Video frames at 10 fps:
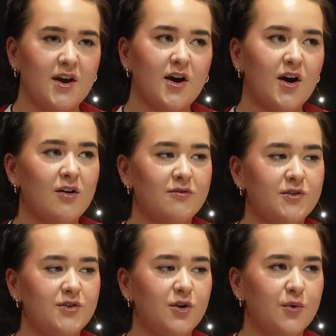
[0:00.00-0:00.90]
of
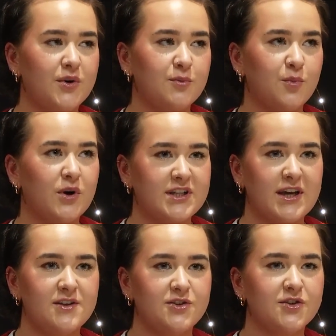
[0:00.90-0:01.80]
knowing what
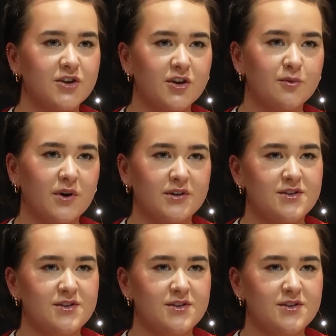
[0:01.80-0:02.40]
days you're doing what.